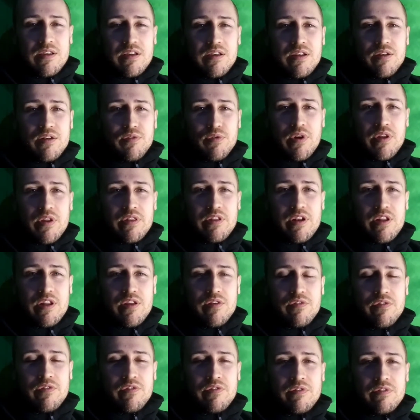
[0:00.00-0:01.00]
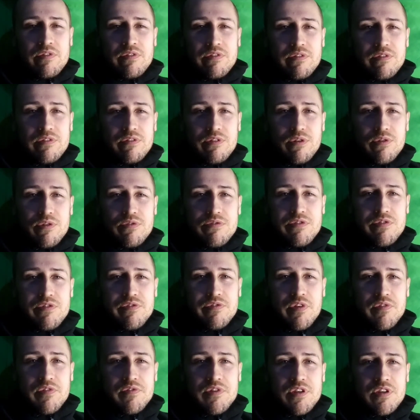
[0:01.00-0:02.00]
I'd rather live
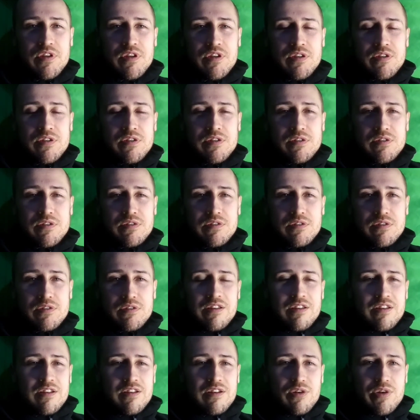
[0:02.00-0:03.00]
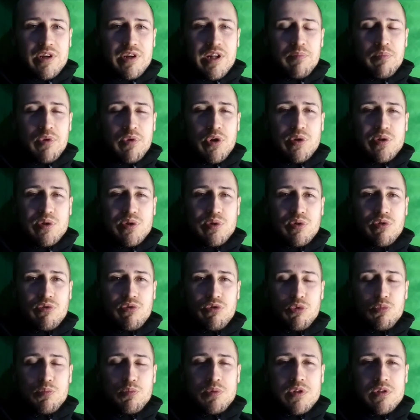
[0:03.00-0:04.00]
150 years and looking at Blue Zone
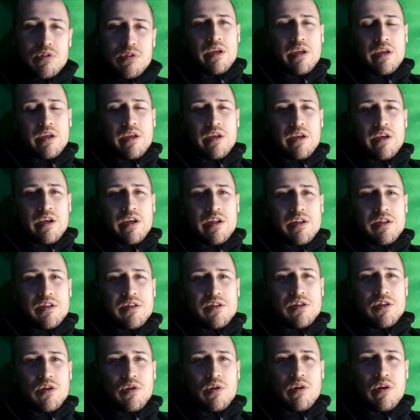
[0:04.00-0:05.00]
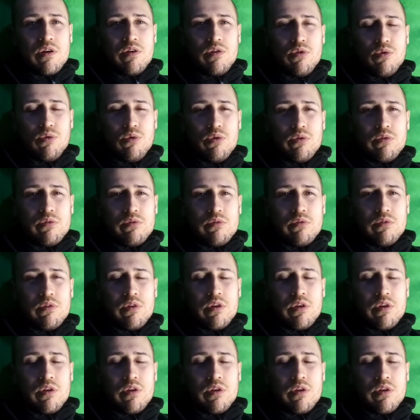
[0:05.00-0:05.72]
groups. I had a student loan.